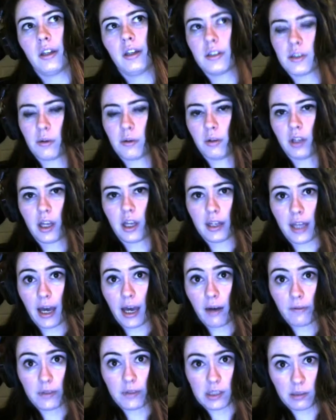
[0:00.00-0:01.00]
so a lot of the
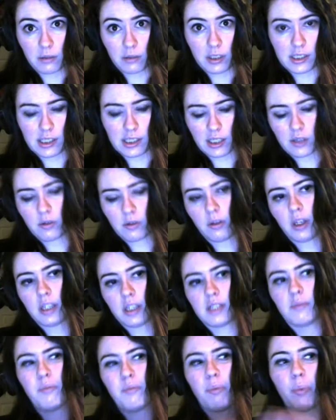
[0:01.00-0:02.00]
outfits are really
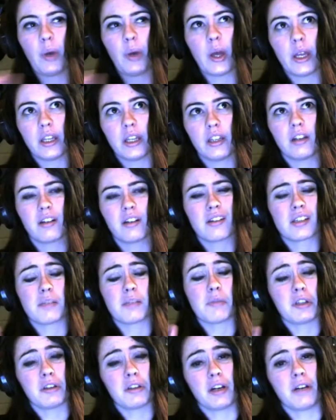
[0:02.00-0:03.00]
sexualized, but there are
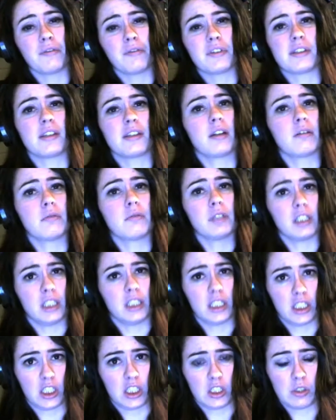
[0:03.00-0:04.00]
some other outfits that are
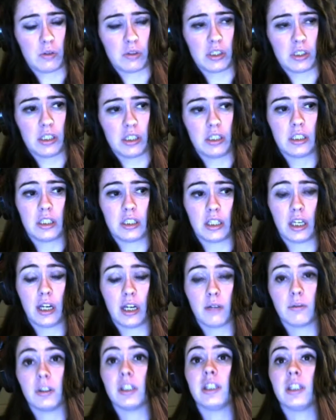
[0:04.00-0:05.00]
really cute that
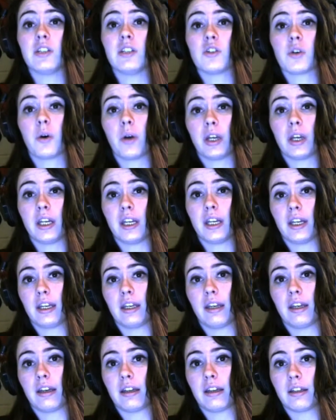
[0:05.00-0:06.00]
I really enjoyed
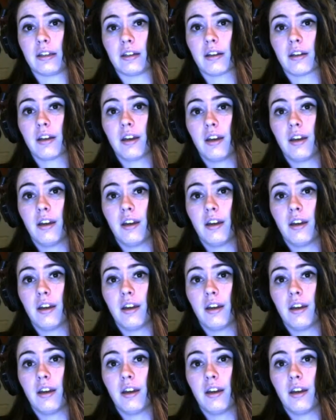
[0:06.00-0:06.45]
and